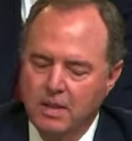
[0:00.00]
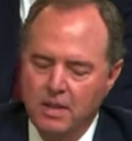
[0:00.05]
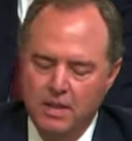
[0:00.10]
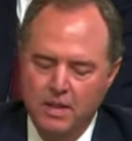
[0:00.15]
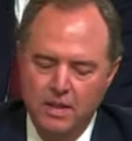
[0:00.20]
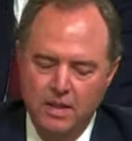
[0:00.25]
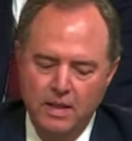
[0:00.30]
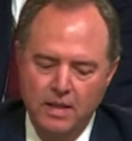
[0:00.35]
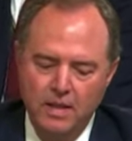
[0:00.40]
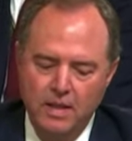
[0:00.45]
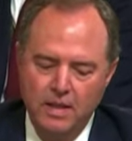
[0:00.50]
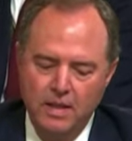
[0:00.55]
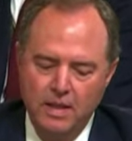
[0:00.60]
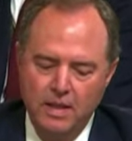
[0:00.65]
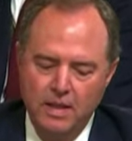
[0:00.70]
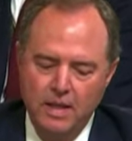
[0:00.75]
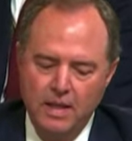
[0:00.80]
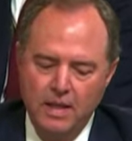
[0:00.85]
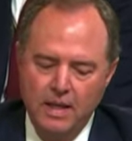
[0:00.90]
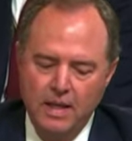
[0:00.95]
Uh,
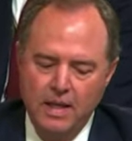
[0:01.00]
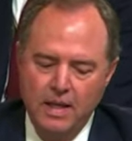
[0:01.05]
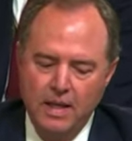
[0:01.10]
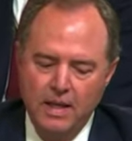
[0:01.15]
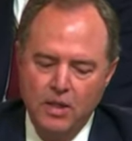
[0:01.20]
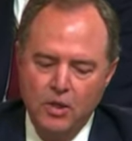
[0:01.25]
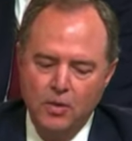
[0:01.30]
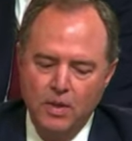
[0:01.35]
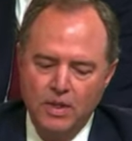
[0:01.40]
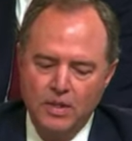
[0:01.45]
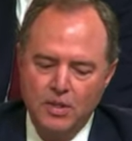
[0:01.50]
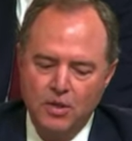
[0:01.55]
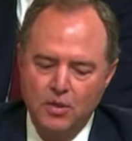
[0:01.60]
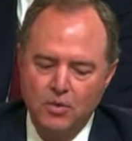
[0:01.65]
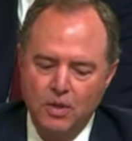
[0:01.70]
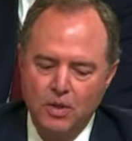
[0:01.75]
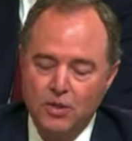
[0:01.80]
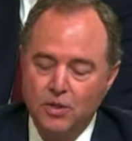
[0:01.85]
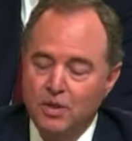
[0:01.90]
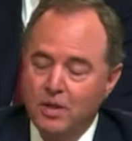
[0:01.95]
you asked a
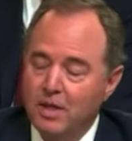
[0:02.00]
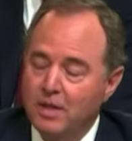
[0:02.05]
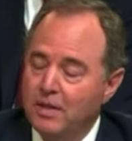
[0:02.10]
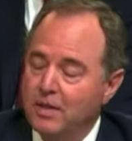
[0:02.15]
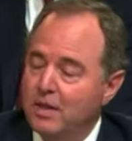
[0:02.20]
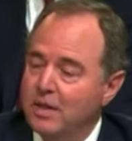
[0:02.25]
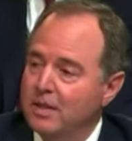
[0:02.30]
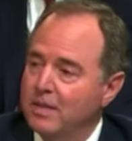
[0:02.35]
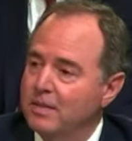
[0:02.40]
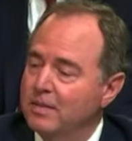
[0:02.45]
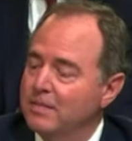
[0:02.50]
question I think